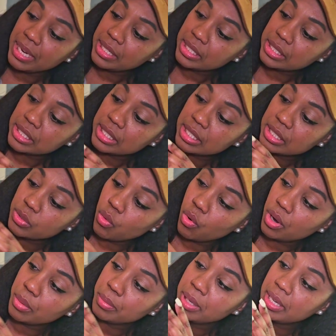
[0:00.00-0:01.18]
bandages,
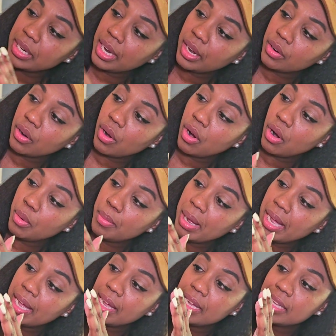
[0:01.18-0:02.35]
ointment, alcohol
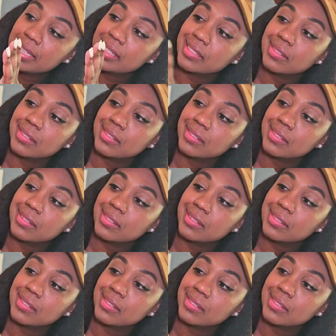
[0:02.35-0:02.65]
pads,